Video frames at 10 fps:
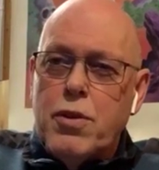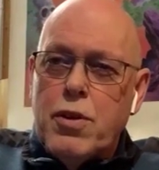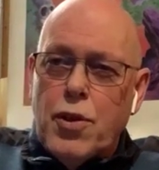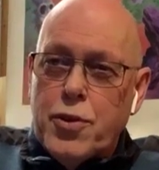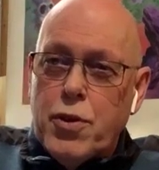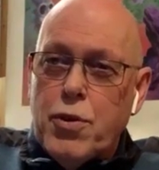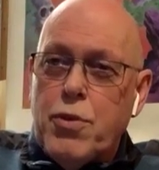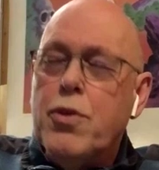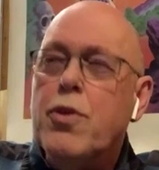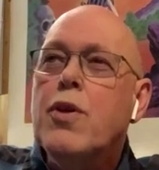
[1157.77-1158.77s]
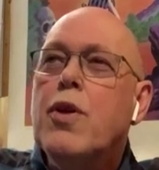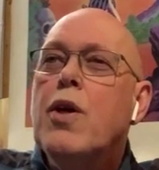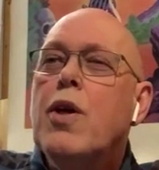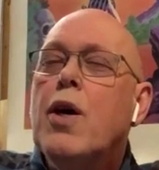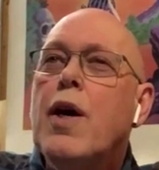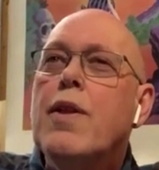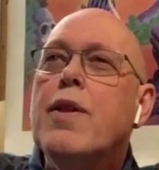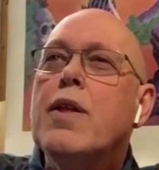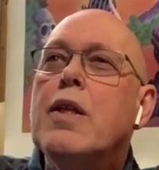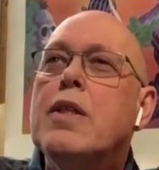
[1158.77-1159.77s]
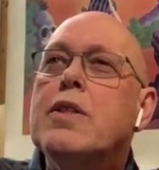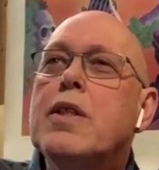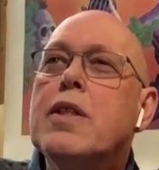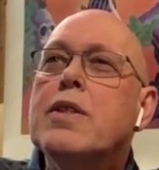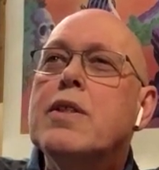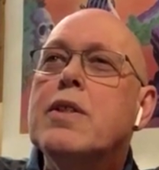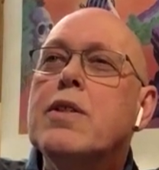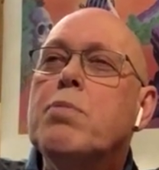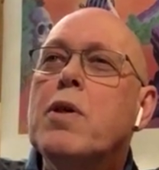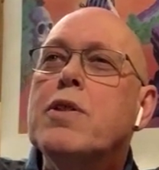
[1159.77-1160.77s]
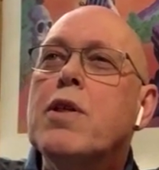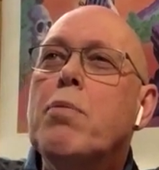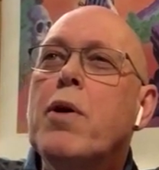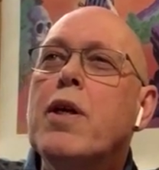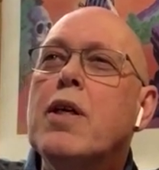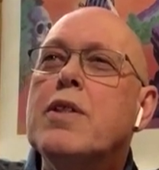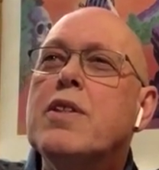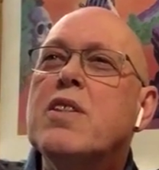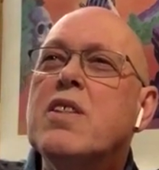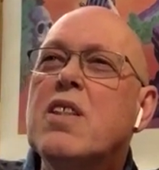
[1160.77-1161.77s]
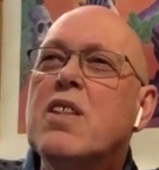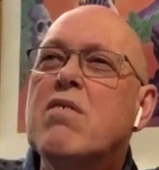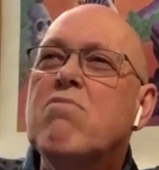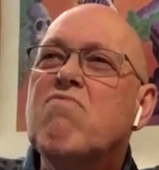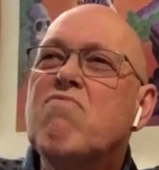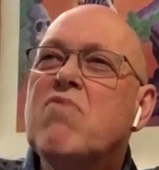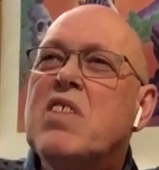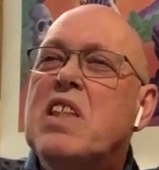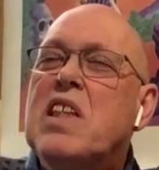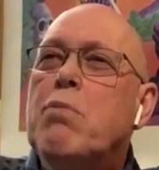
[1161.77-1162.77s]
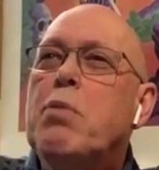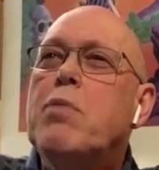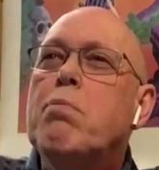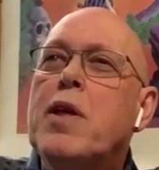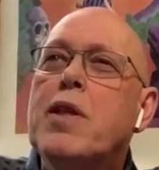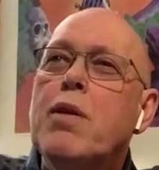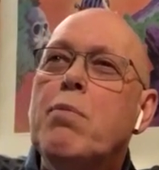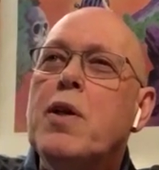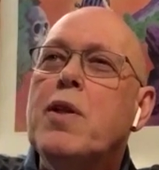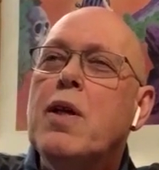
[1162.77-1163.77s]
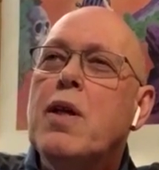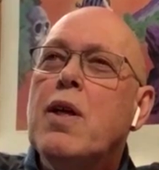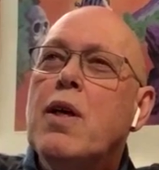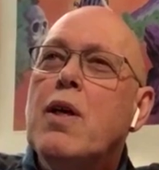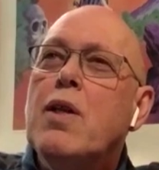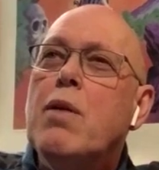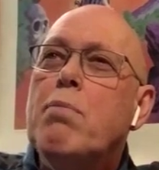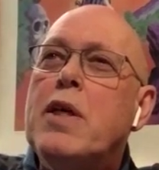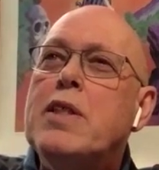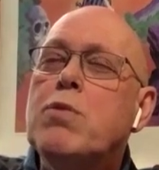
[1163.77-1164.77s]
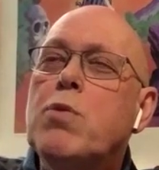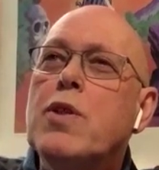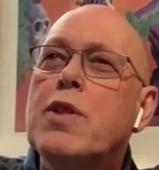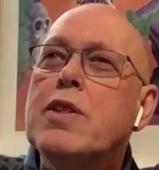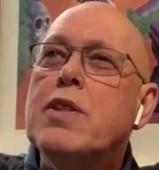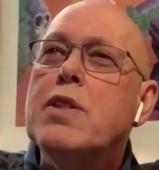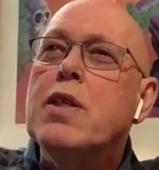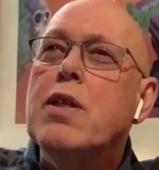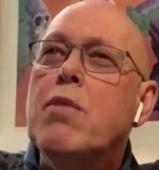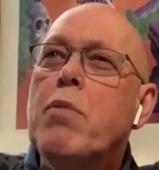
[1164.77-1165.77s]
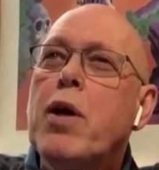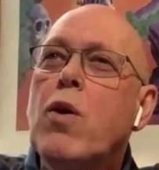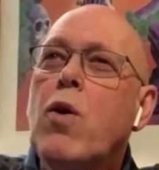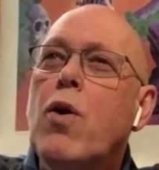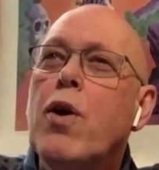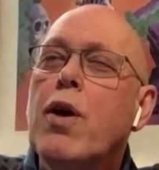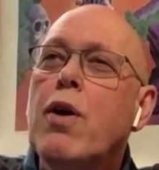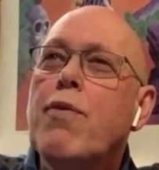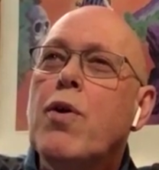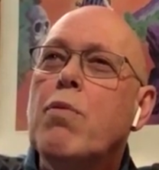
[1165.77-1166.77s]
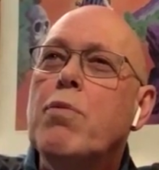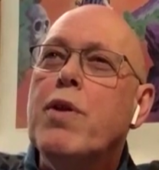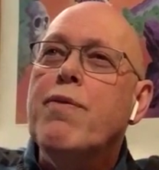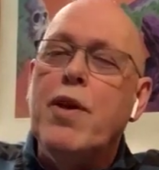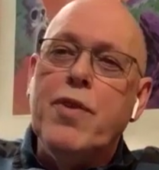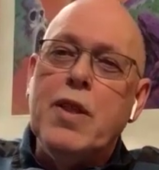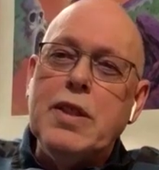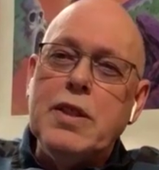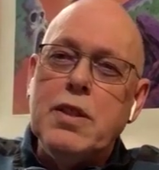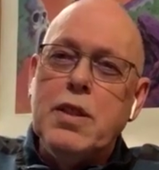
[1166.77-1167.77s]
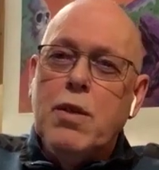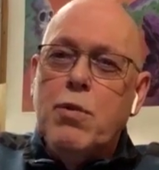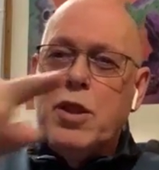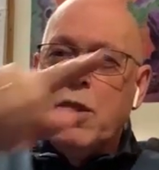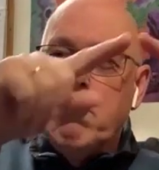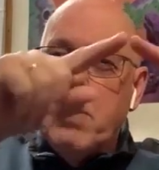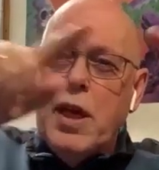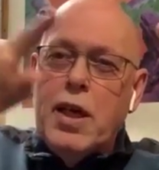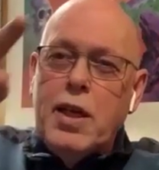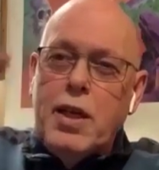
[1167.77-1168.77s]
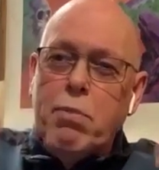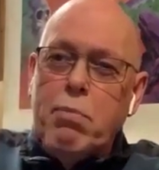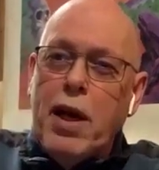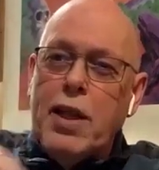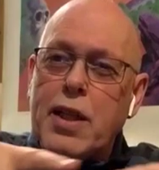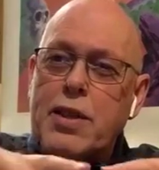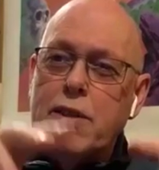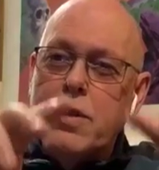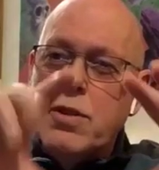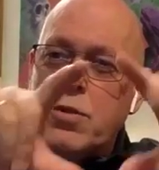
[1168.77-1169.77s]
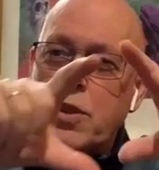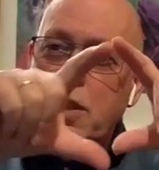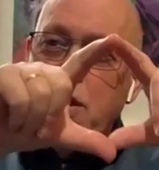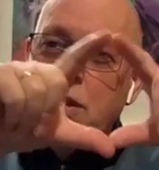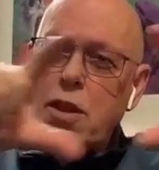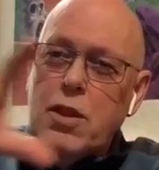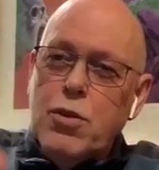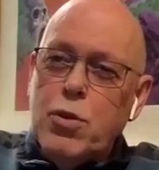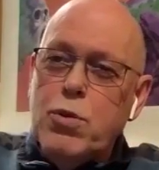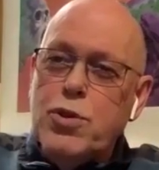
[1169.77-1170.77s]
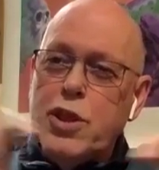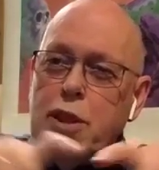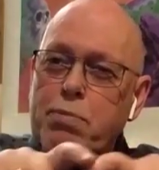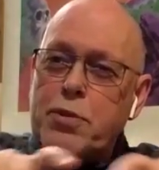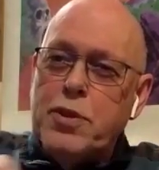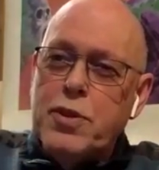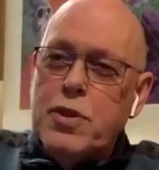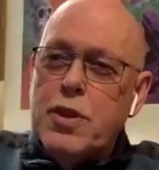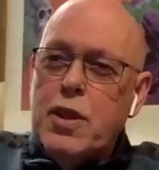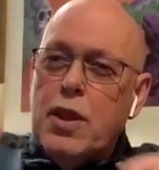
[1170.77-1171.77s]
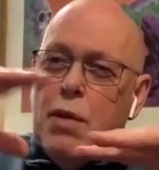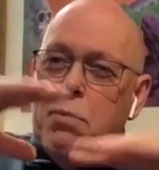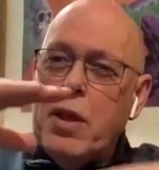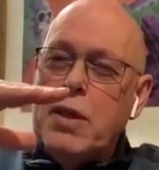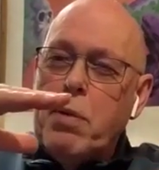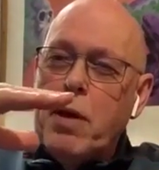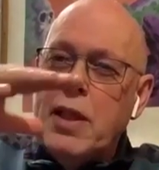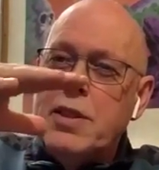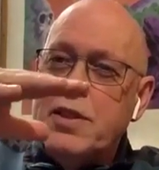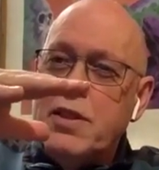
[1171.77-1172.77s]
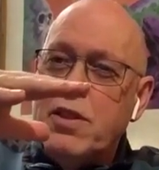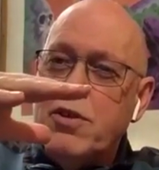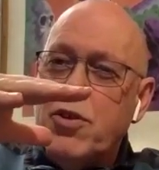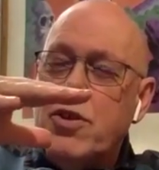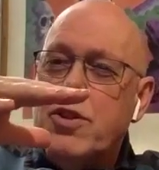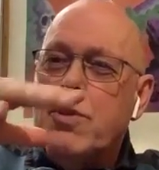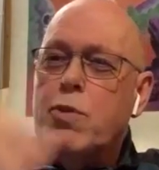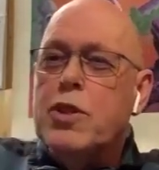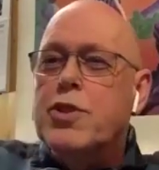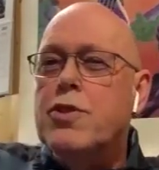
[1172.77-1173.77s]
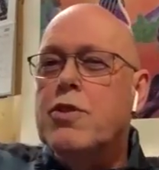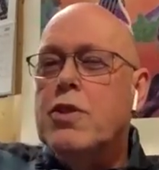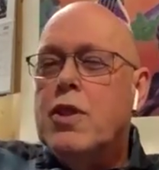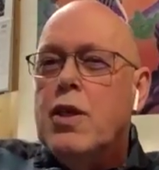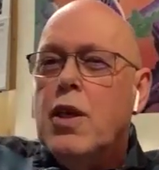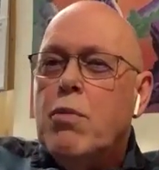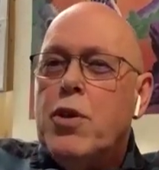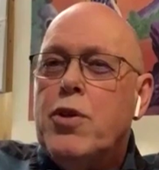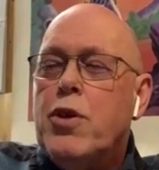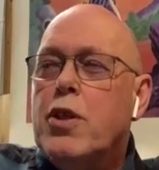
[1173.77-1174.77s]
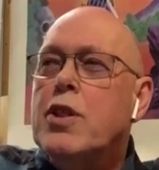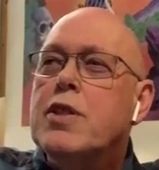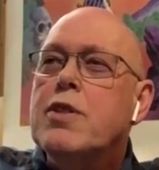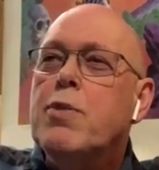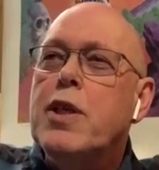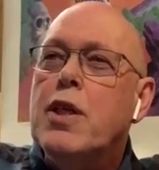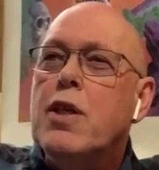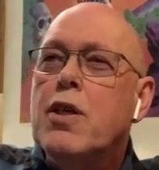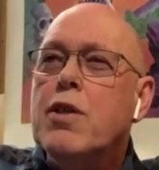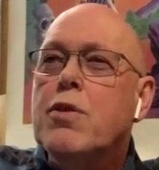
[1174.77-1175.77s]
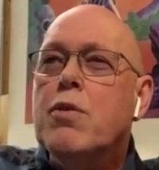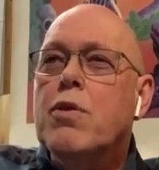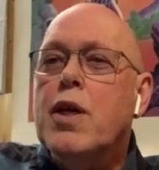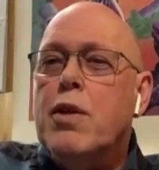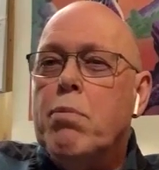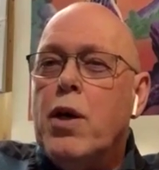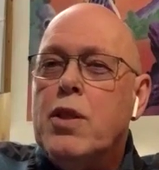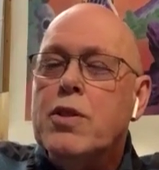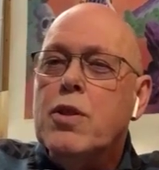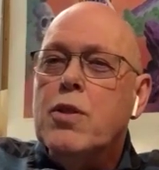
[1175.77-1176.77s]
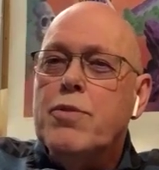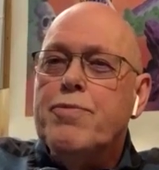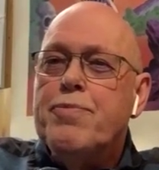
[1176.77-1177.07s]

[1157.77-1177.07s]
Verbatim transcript: Not good, and in the sixties by Sy Barry is uh, a bit better, but the best one is the McCoy from the fifties with the big panels. You see two strips and big panels in the third version, but third is very hard to get by, so